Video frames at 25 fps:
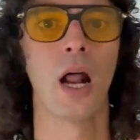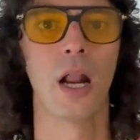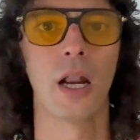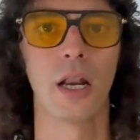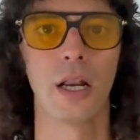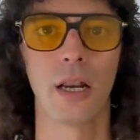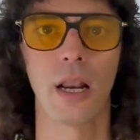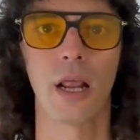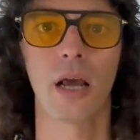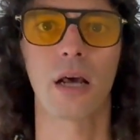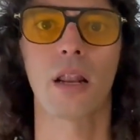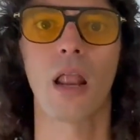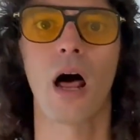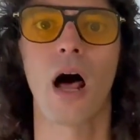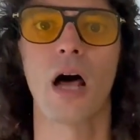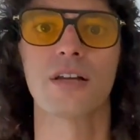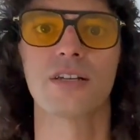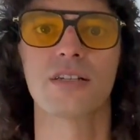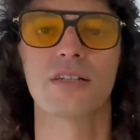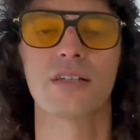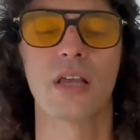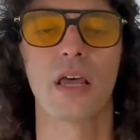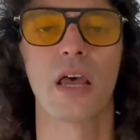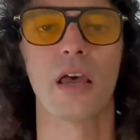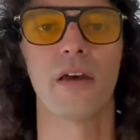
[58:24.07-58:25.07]

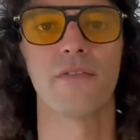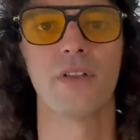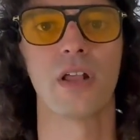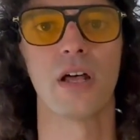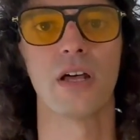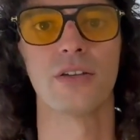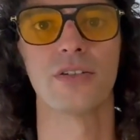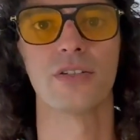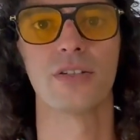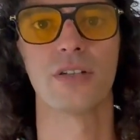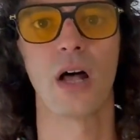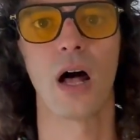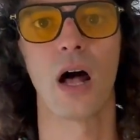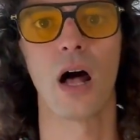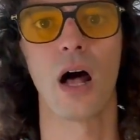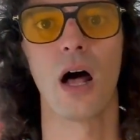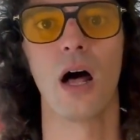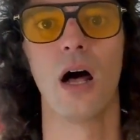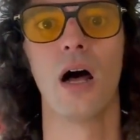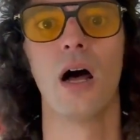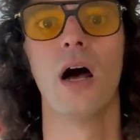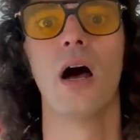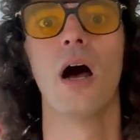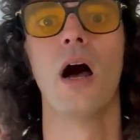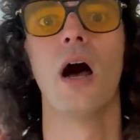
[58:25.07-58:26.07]
Necklace saved us. Uh,
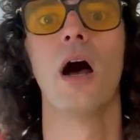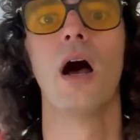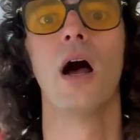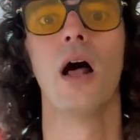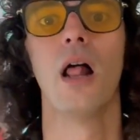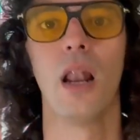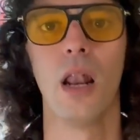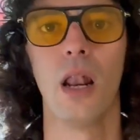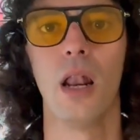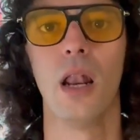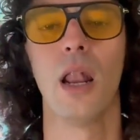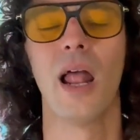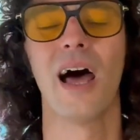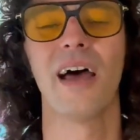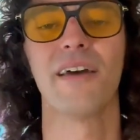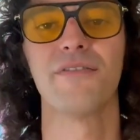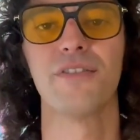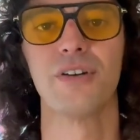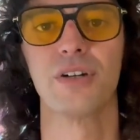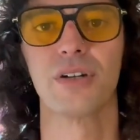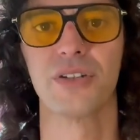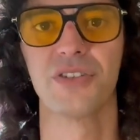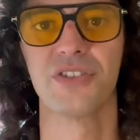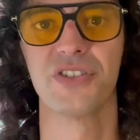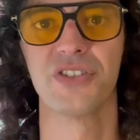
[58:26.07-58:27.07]
life,
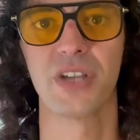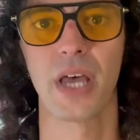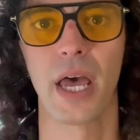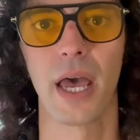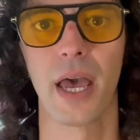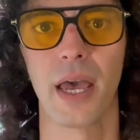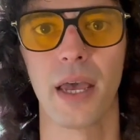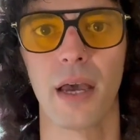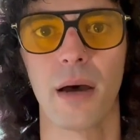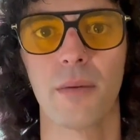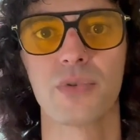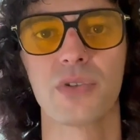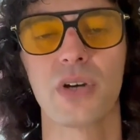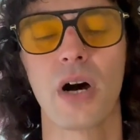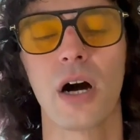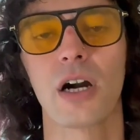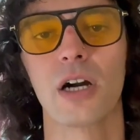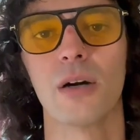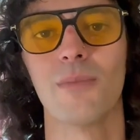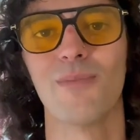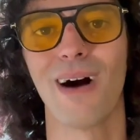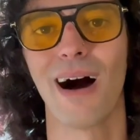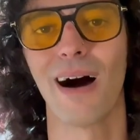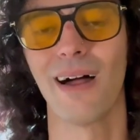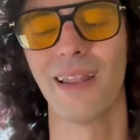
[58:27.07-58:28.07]
you could say. I'm
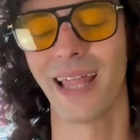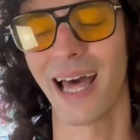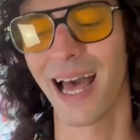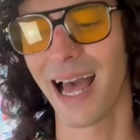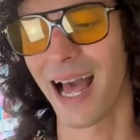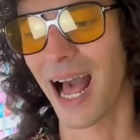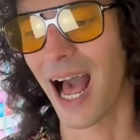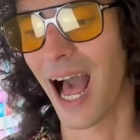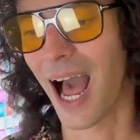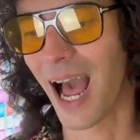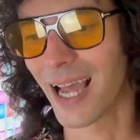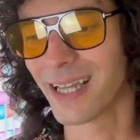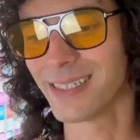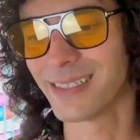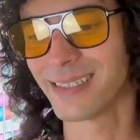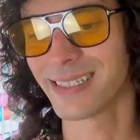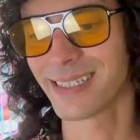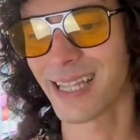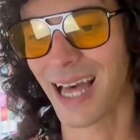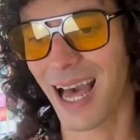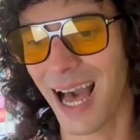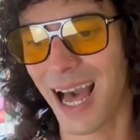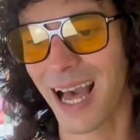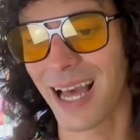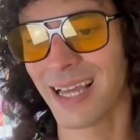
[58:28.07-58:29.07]
talking about that
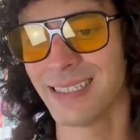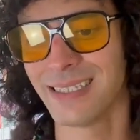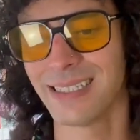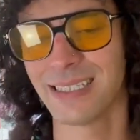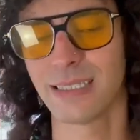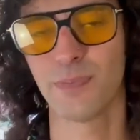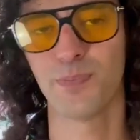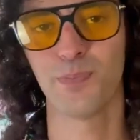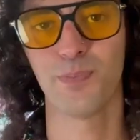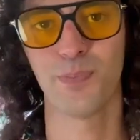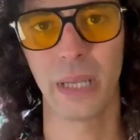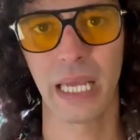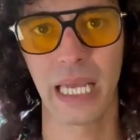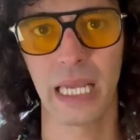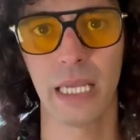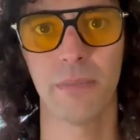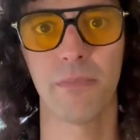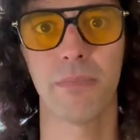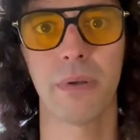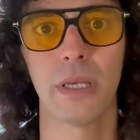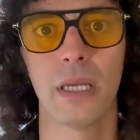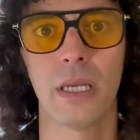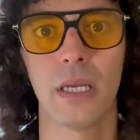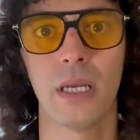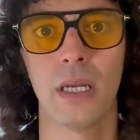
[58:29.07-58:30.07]
ice, ice
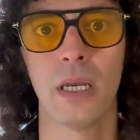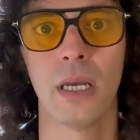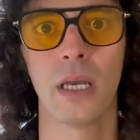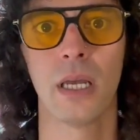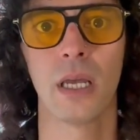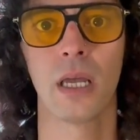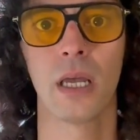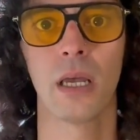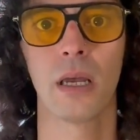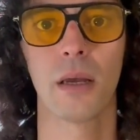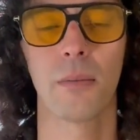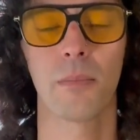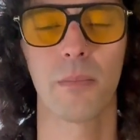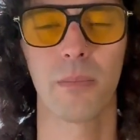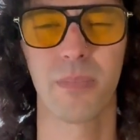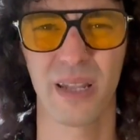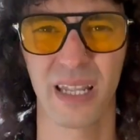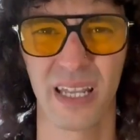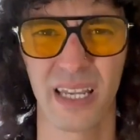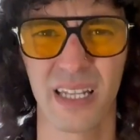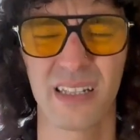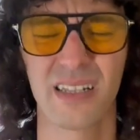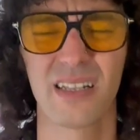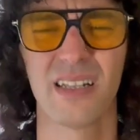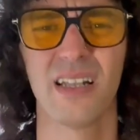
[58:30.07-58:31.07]
baby,
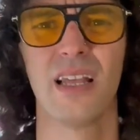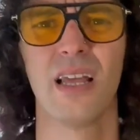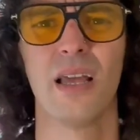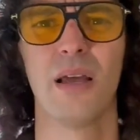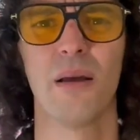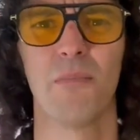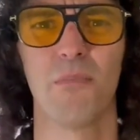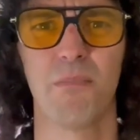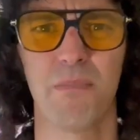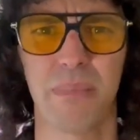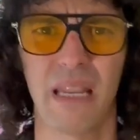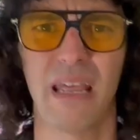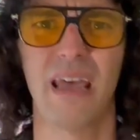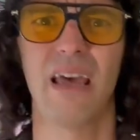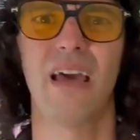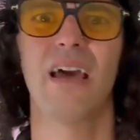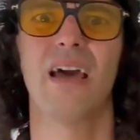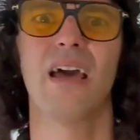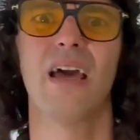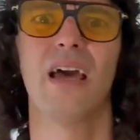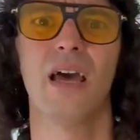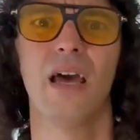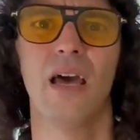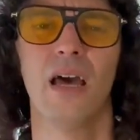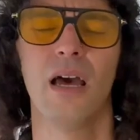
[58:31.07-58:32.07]
bling,
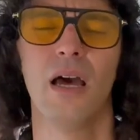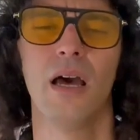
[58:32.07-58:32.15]
bling.